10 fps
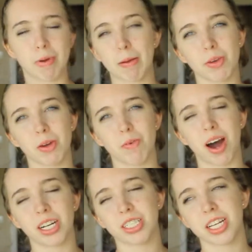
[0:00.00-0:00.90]
maybe you
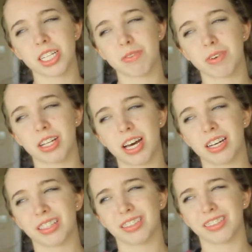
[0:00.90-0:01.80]
watched this and were
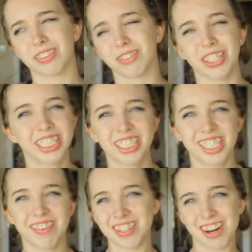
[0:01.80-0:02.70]
like, what is
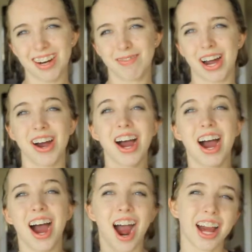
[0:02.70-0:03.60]
she even talking about?
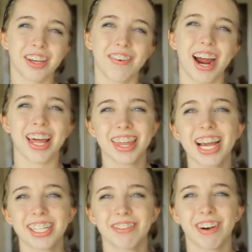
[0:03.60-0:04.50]
Either way,
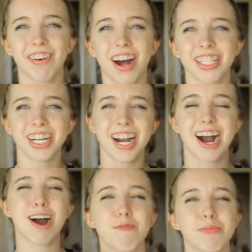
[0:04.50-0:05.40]
thanks for watching, and
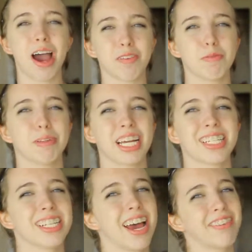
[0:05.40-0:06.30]
I hope you have a
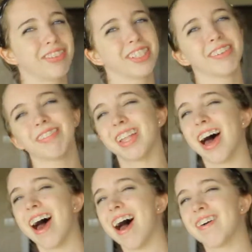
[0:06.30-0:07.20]
blessed day full of
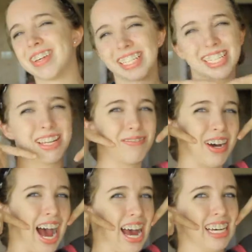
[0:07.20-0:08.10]
love and
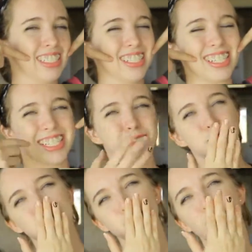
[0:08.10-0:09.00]
smiles.
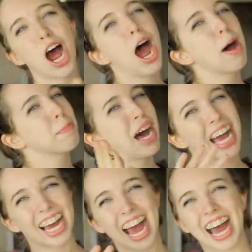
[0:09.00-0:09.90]

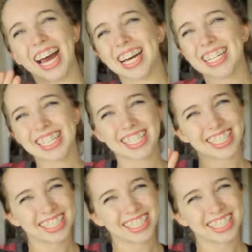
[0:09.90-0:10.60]
Bye guys!